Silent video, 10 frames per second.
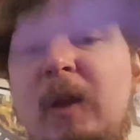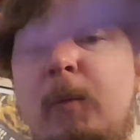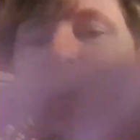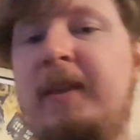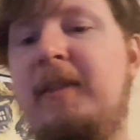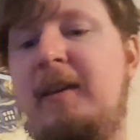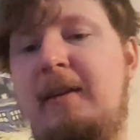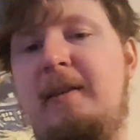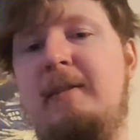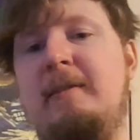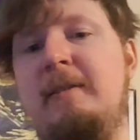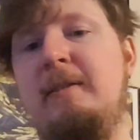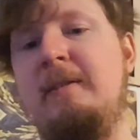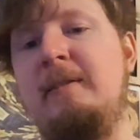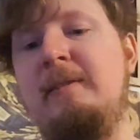What do you think?
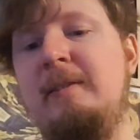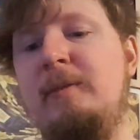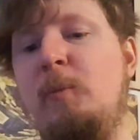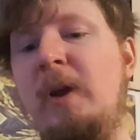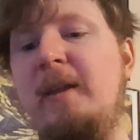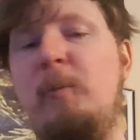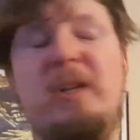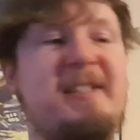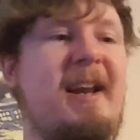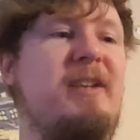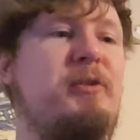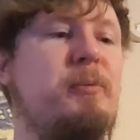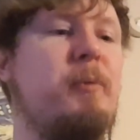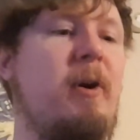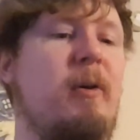What did I do
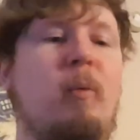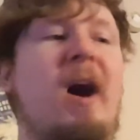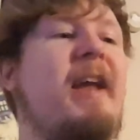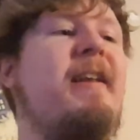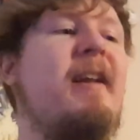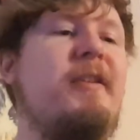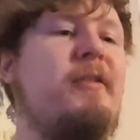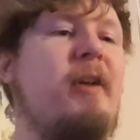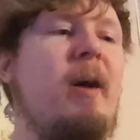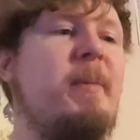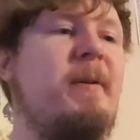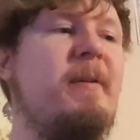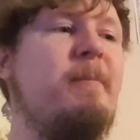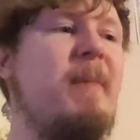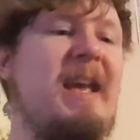wrong? Why did I stop
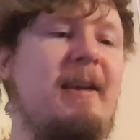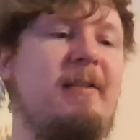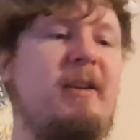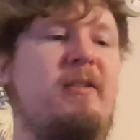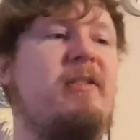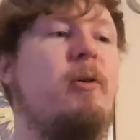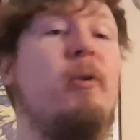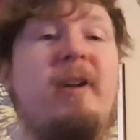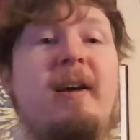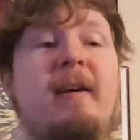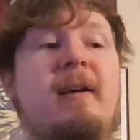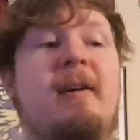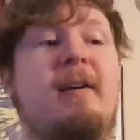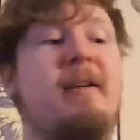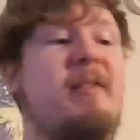making this? Could
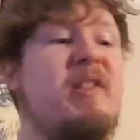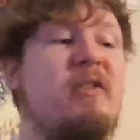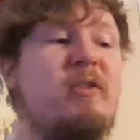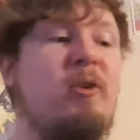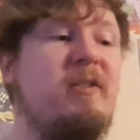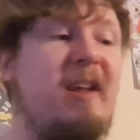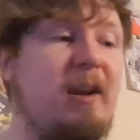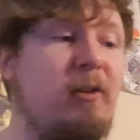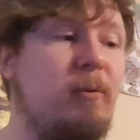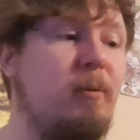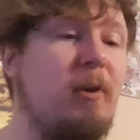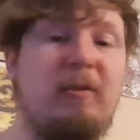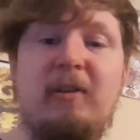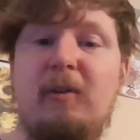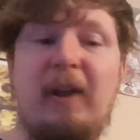this continue?
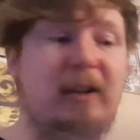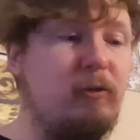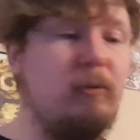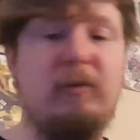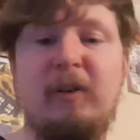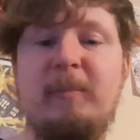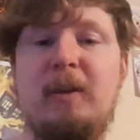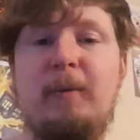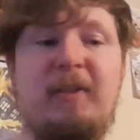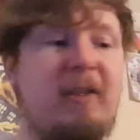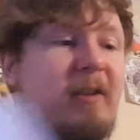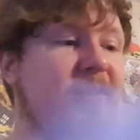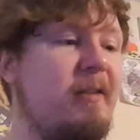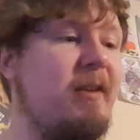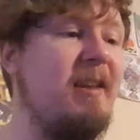Could I do something with
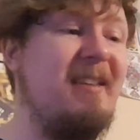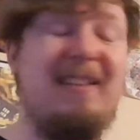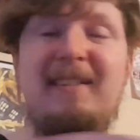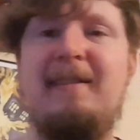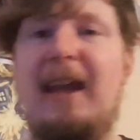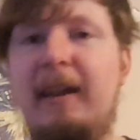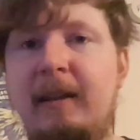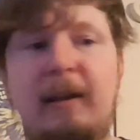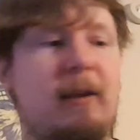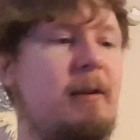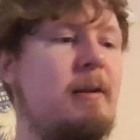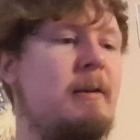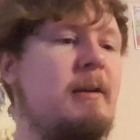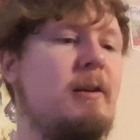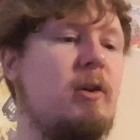this? Is it dead?
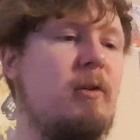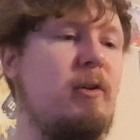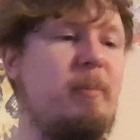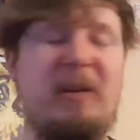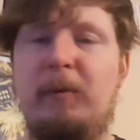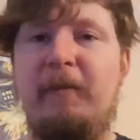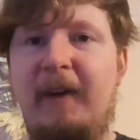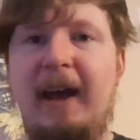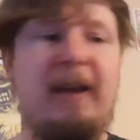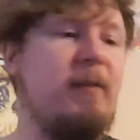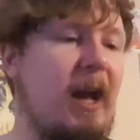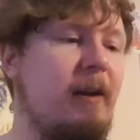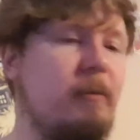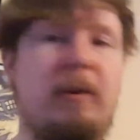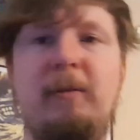Could it be revived? I
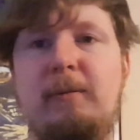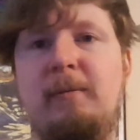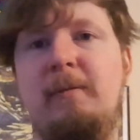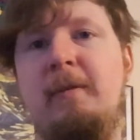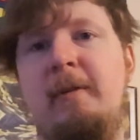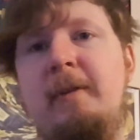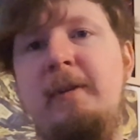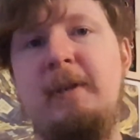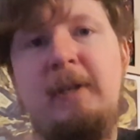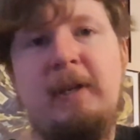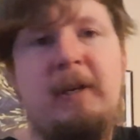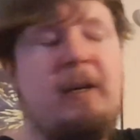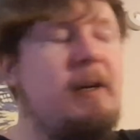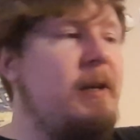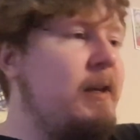don't know.
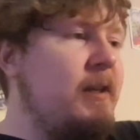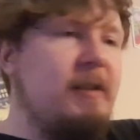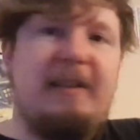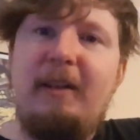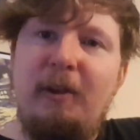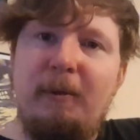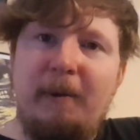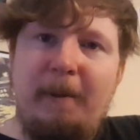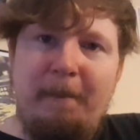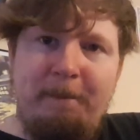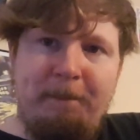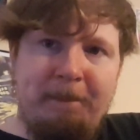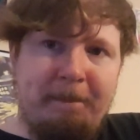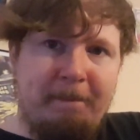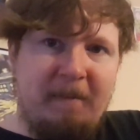Stay tuned
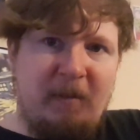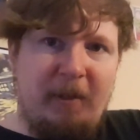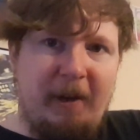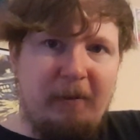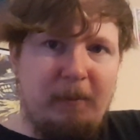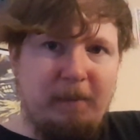for the next one.